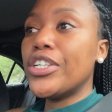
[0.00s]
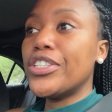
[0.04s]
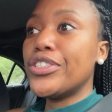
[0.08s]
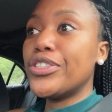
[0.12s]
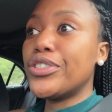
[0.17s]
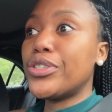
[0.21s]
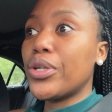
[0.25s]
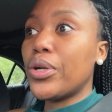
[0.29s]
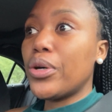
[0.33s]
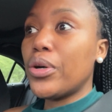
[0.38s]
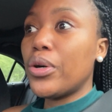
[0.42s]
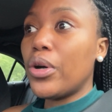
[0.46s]

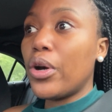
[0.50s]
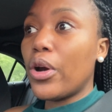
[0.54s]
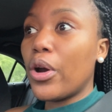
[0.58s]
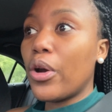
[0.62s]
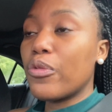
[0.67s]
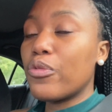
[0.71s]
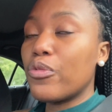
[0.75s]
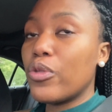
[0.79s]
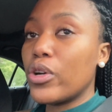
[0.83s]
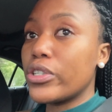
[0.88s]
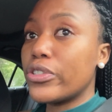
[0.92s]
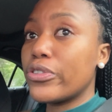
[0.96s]
so
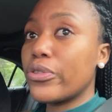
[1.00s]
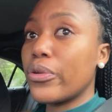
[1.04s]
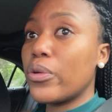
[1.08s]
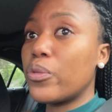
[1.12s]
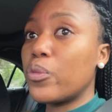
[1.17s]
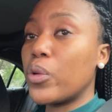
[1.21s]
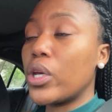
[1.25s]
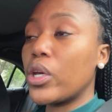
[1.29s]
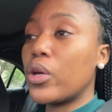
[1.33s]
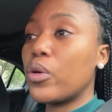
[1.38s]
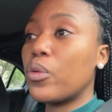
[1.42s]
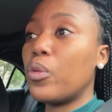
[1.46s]

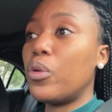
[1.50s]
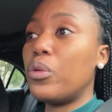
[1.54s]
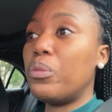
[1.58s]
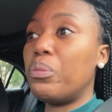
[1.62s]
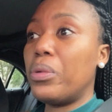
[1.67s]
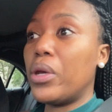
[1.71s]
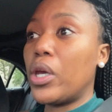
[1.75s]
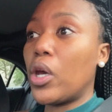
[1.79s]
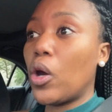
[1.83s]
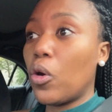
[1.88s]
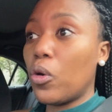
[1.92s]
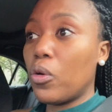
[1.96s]
restaurant week would
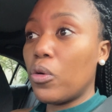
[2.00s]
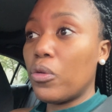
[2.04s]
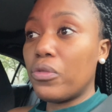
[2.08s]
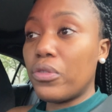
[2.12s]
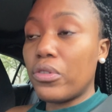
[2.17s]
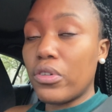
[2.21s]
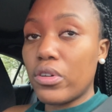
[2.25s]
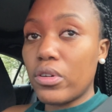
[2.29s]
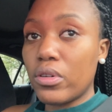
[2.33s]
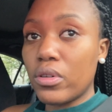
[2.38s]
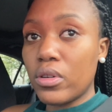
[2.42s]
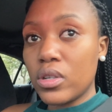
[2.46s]
be
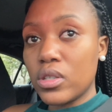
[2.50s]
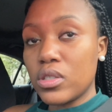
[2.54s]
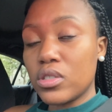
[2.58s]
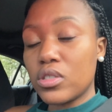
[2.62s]
over,